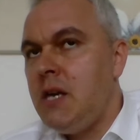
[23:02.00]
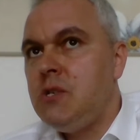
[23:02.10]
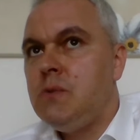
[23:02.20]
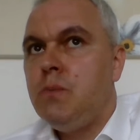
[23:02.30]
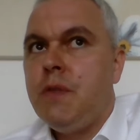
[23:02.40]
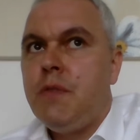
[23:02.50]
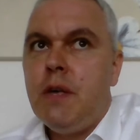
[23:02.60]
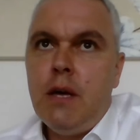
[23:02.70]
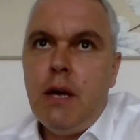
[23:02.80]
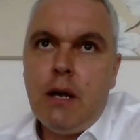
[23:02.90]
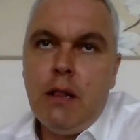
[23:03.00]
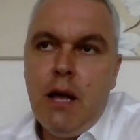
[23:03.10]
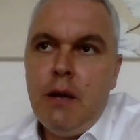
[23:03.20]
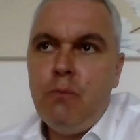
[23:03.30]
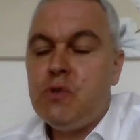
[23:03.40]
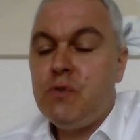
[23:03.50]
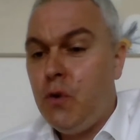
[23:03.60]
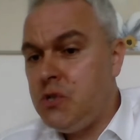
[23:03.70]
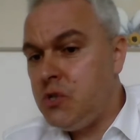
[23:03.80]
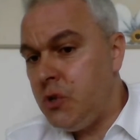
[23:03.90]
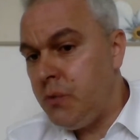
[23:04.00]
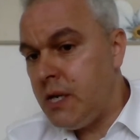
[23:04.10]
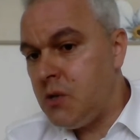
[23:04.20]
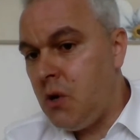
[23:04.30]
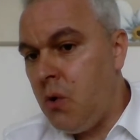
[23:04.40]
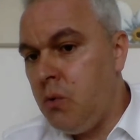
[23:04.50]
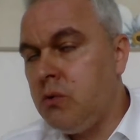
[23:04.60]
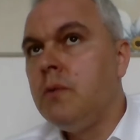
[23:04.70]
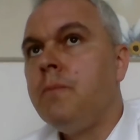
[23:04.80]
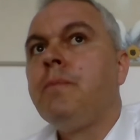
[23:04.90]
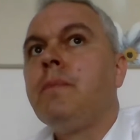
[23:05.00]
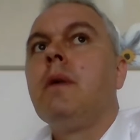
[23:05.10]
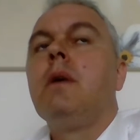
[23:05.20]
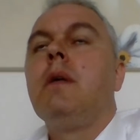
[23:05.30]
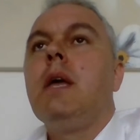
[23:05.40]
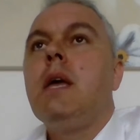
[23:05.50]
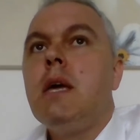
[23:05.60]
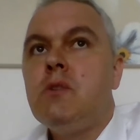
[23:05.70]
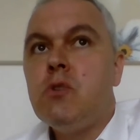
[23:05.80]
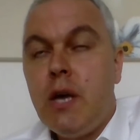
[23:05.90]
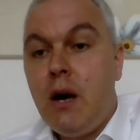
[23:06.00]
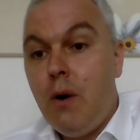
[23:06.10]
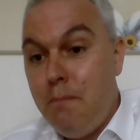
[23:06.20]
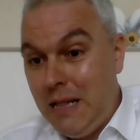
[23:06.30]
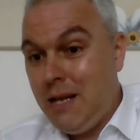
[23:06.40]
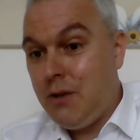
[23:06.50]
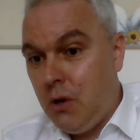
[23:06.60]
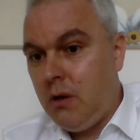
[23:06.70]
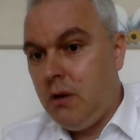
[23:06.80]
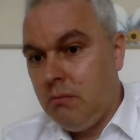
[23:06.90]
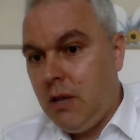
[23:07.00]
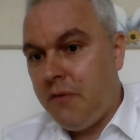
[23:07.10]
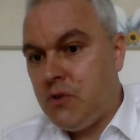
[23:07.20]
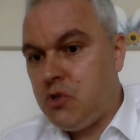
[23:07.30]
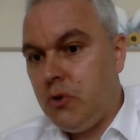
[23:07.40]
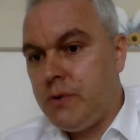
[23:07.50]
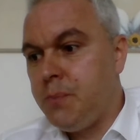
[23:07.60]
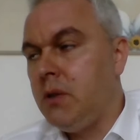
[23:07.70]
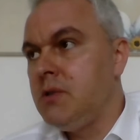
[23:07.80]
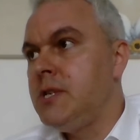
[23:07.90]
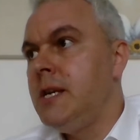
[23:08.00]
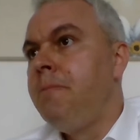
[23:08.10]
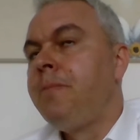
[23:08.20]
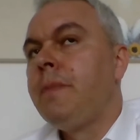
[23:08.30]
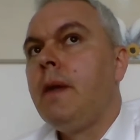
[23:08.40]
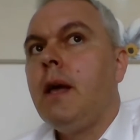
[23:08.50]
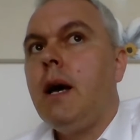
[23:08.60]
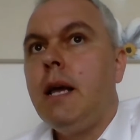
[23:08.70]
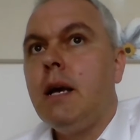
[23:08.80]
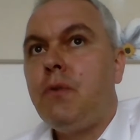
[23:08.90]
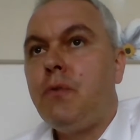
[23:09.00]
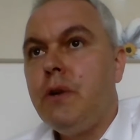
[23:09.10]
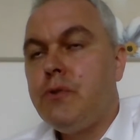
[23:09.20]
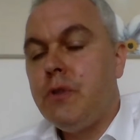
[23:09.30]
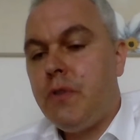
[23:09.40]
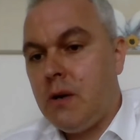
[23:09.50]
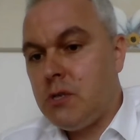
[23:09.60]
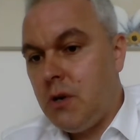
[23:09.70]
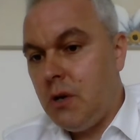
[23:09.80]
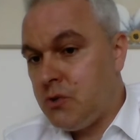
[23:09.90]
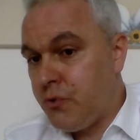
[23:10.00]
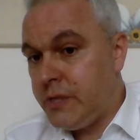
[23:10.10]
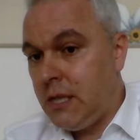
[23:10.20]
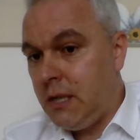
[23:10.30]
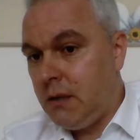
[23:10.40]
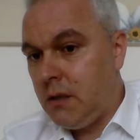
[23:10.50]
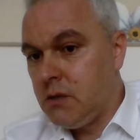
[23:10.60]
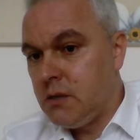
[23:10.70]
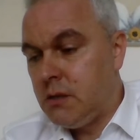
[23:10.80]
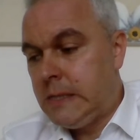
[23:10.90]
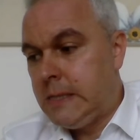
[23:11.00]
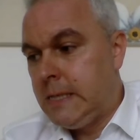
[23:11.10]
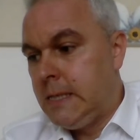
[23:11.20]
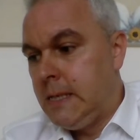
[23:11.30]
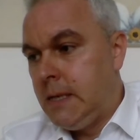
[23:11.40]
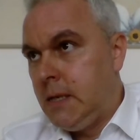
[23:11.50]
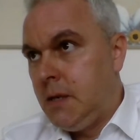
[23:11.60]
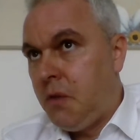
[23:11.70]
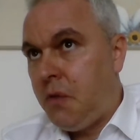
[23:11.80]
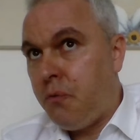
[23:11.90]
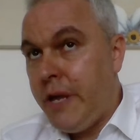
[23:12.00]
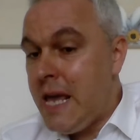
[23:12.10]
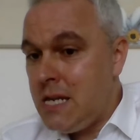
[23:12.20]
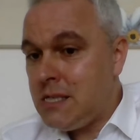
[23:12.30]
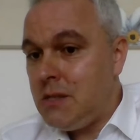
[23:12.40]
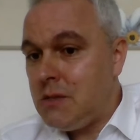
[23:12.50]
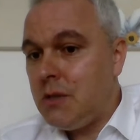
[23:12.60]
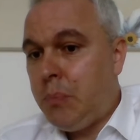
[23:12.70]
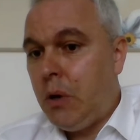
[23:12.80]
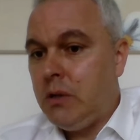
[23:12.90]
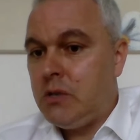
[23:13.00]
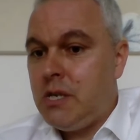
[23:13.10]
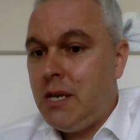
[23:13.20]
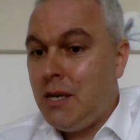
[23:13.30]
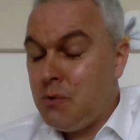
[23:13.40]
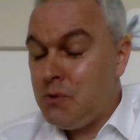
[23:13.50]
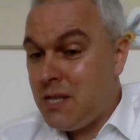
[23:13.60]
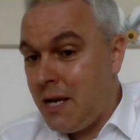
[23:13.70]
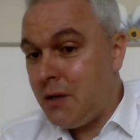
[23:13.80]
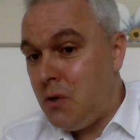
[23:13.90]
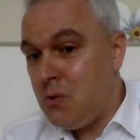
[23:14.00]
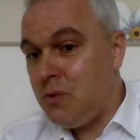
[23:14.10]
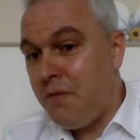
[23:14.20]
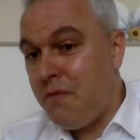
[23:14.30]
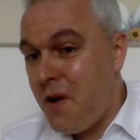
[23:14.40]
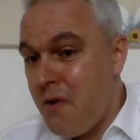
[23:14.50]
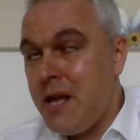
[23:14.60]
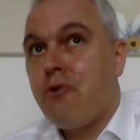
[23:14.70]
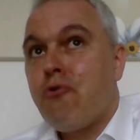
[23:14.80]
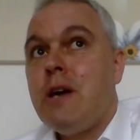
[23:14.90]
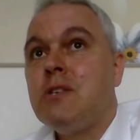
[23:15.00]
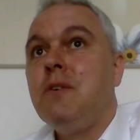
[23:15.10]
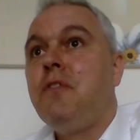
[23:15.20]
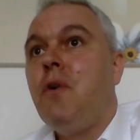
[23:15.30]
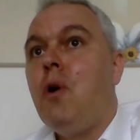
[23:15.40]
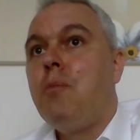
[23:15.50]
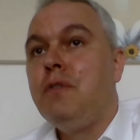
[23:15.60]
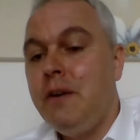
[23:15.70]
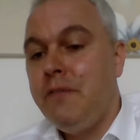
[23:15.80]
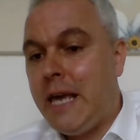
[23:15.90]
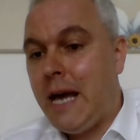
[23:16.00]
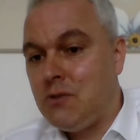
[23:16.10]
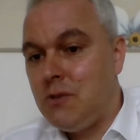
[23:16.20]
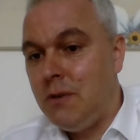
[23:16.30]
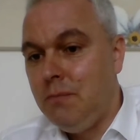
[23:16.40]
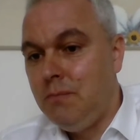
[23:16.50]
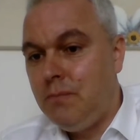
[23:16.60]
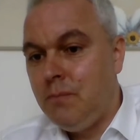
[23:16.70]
case with a client was 42 years old. He took out $1 million life insurance policy and he had $300,000 critical illness. 3 years into the policy, he was diagnosed with a very aggressive form of liver cancer.